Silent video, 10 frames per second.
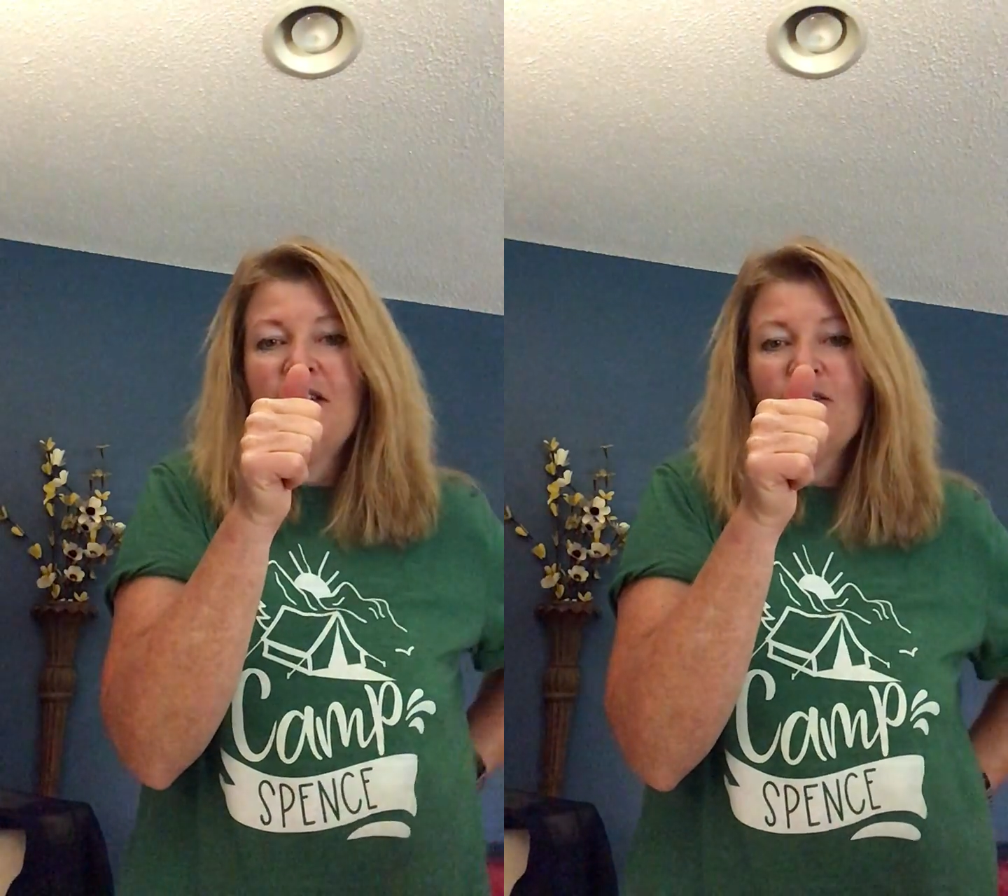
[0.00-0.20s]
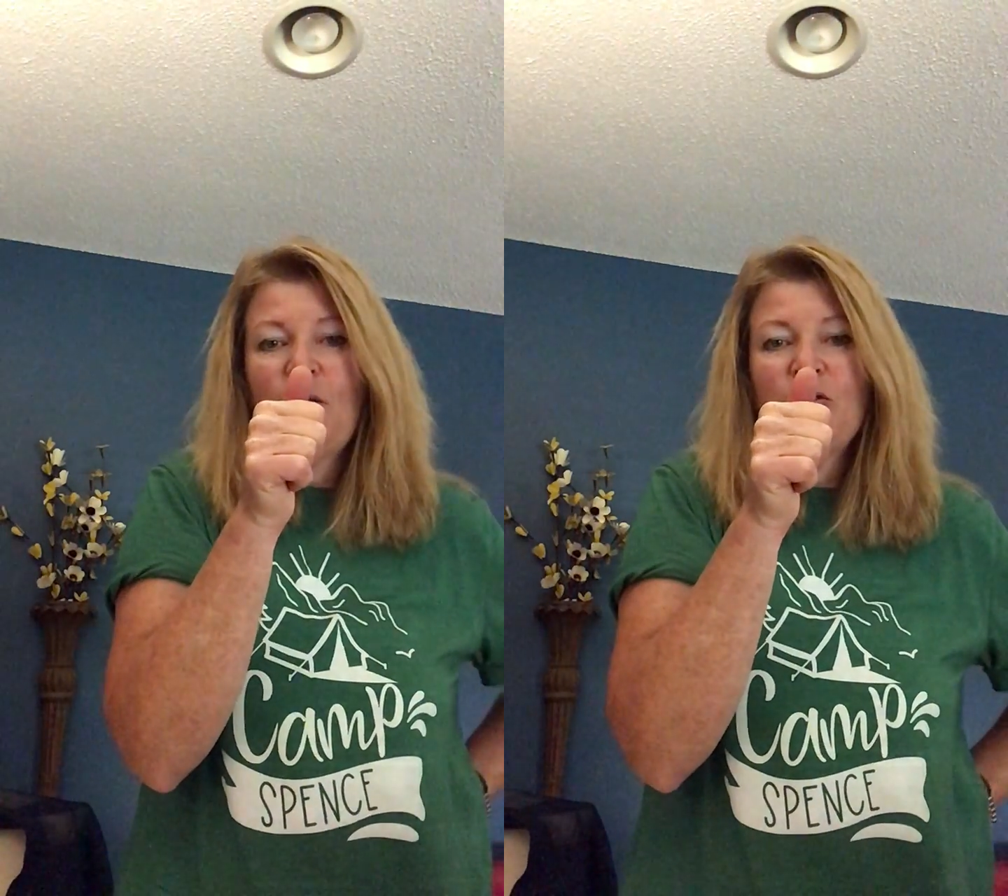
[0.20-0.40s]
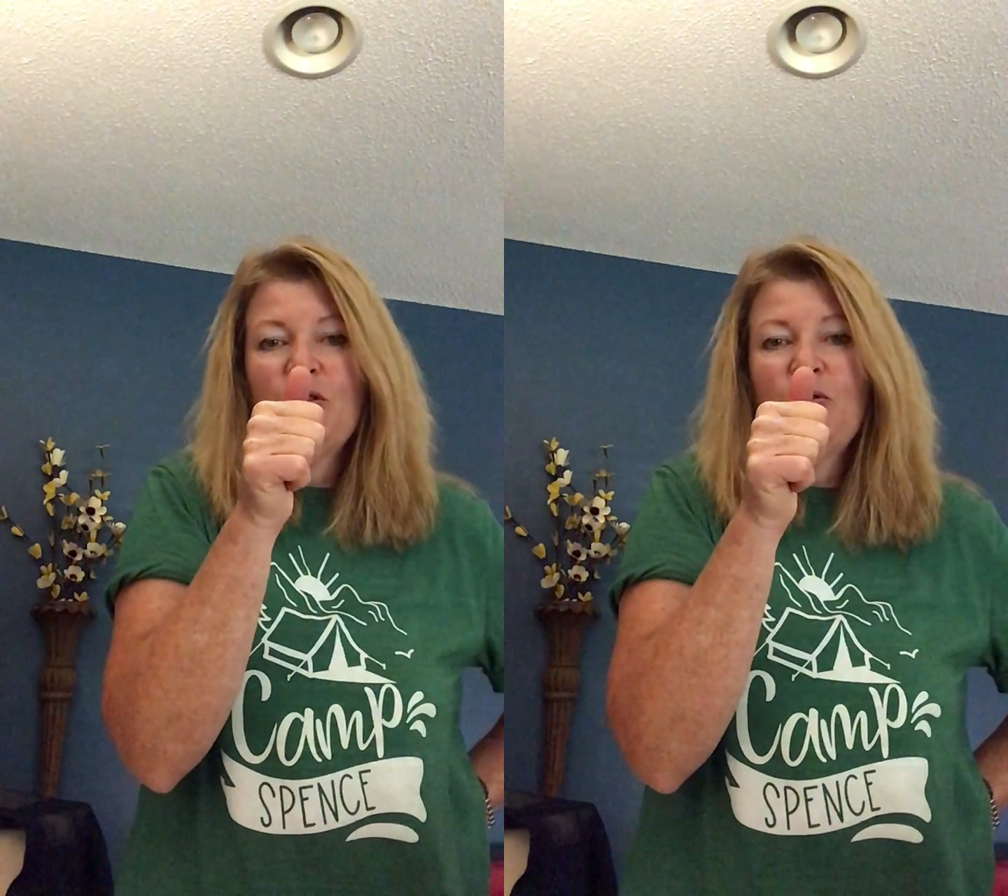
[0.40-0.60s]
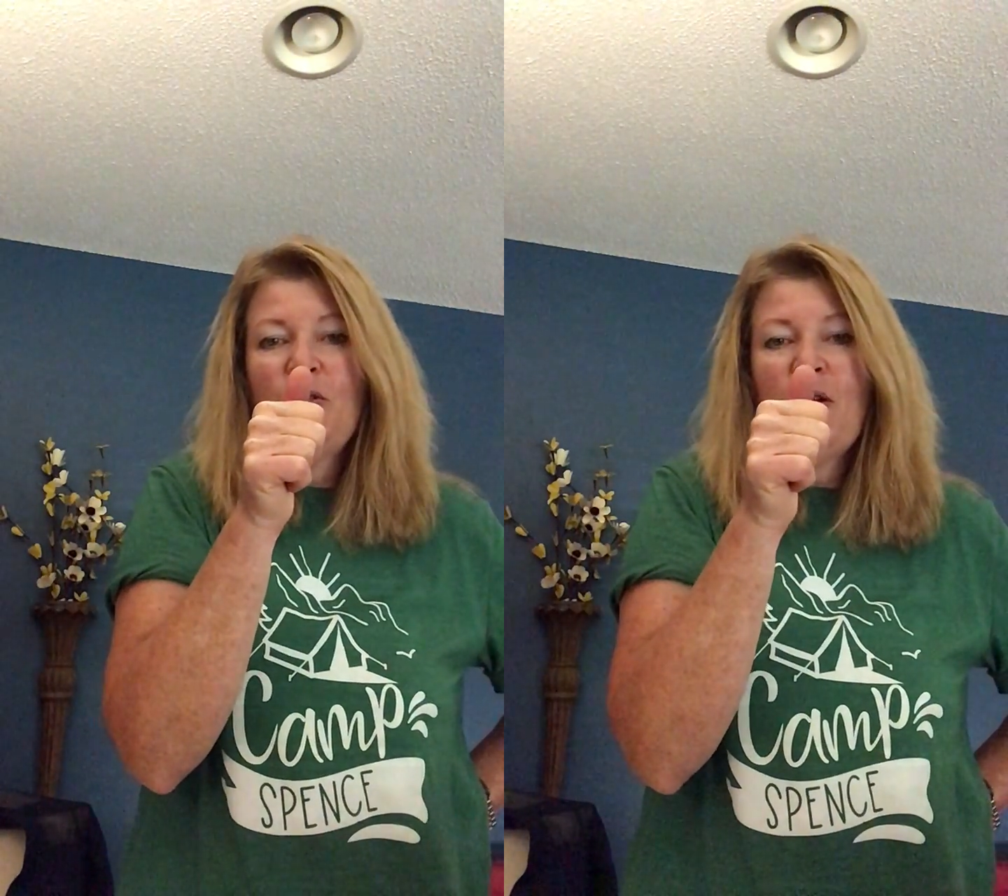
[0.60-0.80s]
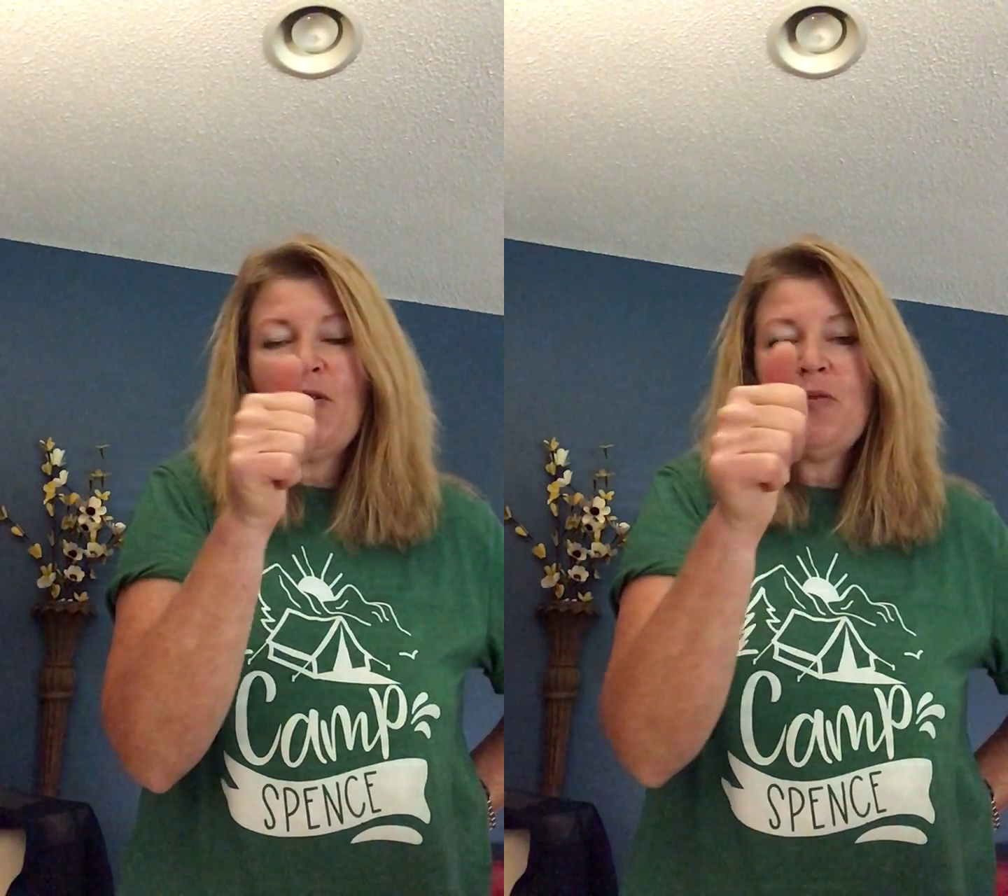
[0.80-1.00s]
So I want you to do
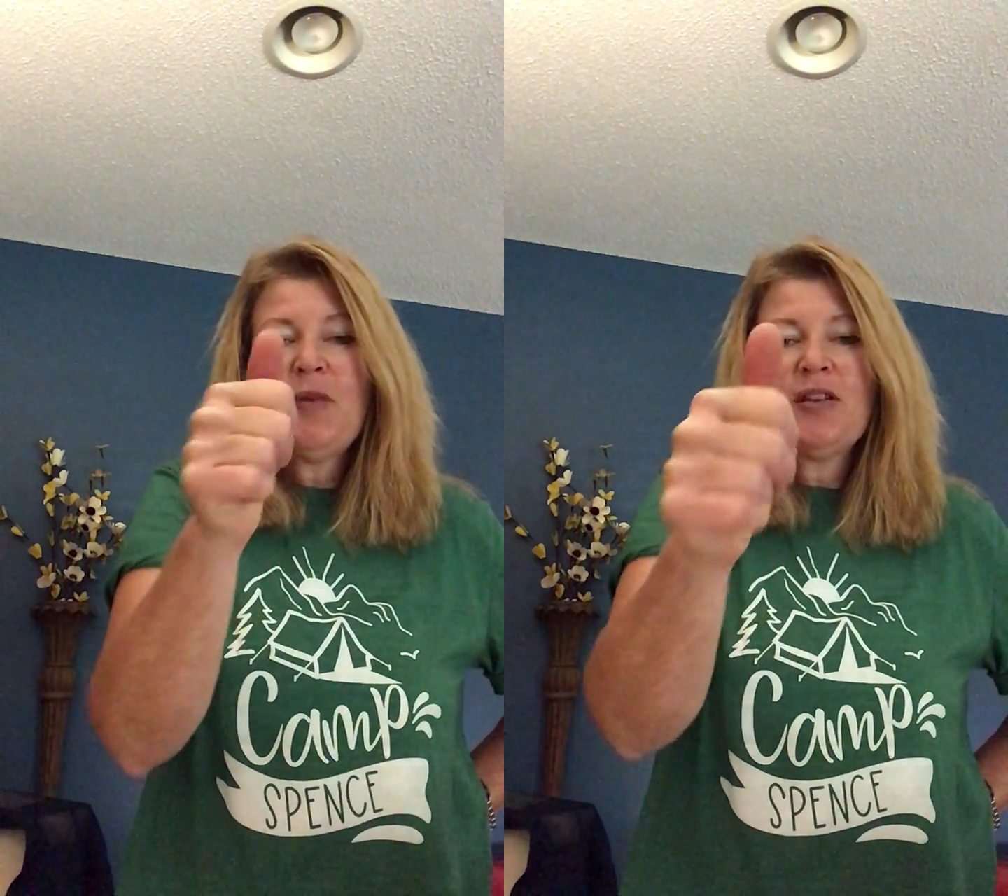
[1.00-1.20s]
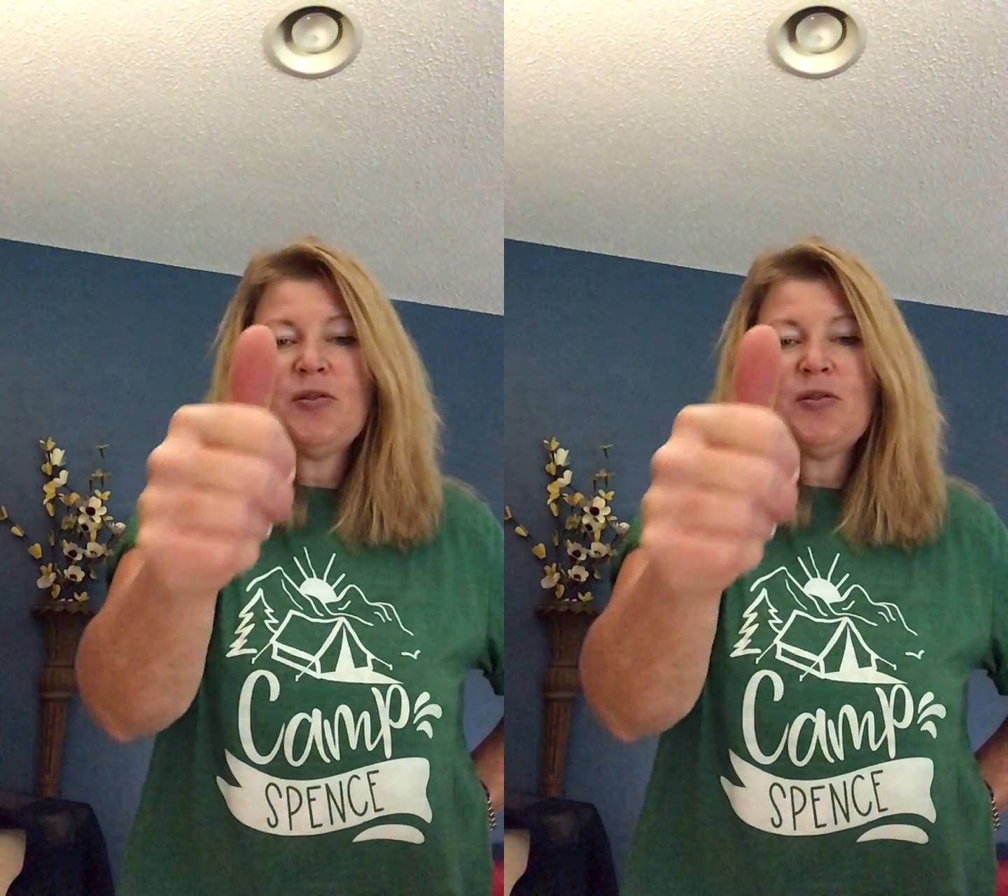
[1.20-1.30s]
that with me.